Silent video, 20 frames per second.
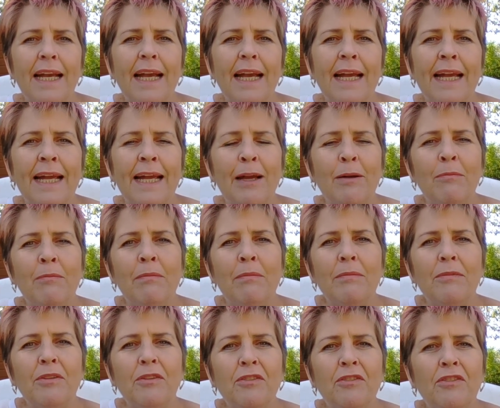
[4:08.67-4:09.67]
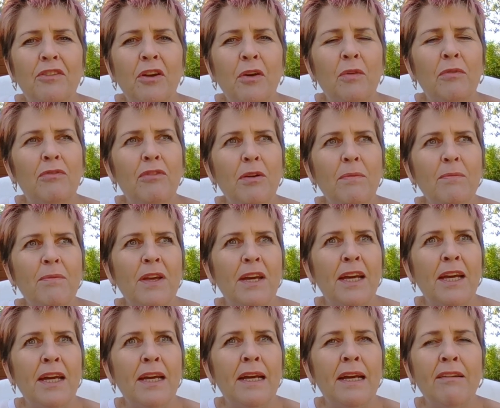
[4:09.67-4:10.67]
same. So from
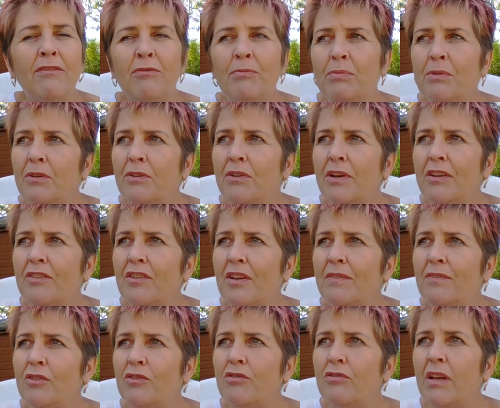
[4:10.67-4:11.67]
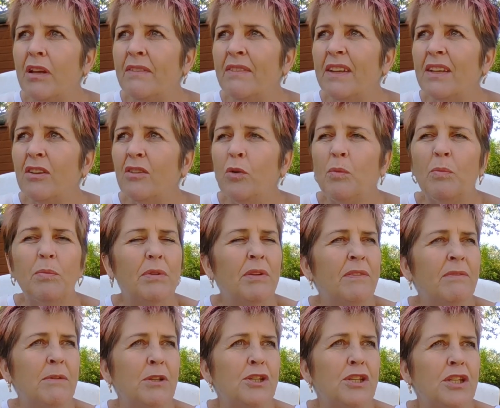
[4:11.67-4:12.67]
there, I've had a couple
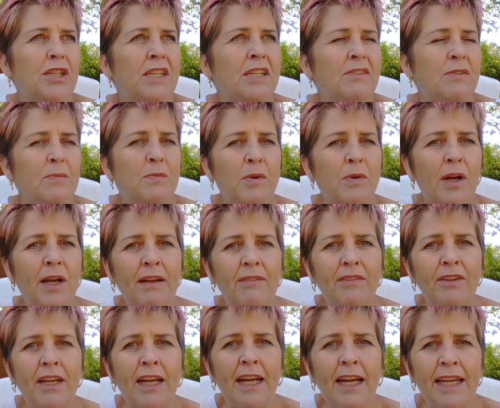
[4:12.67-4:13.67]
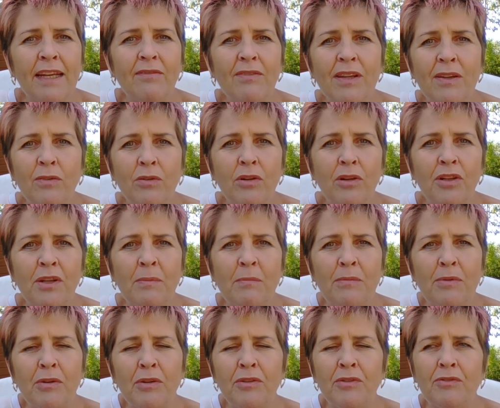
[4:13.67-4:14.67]
of machines and what have you. I have now got an
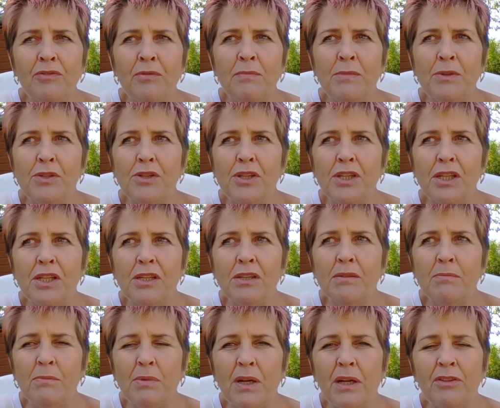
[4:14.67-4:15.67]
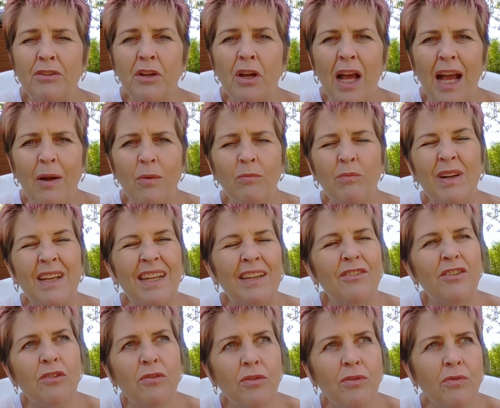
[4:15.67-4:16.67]
embroidery machine, but I
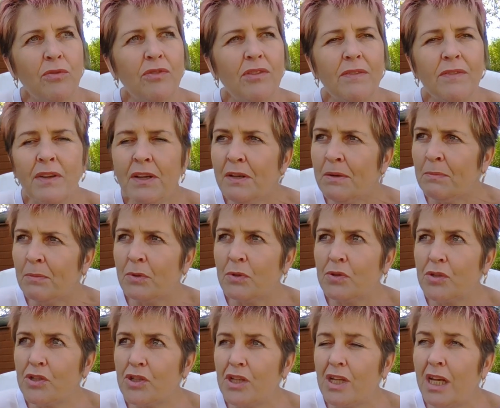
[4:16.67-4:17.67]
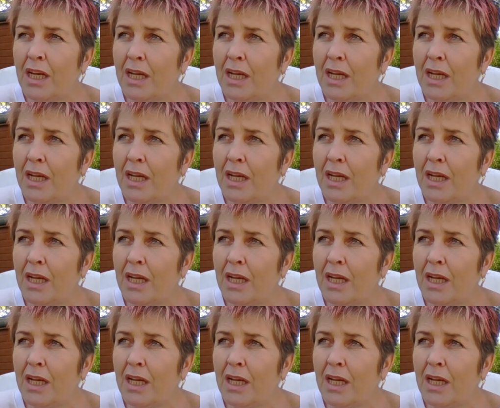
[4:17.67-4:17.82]
don't use it very much,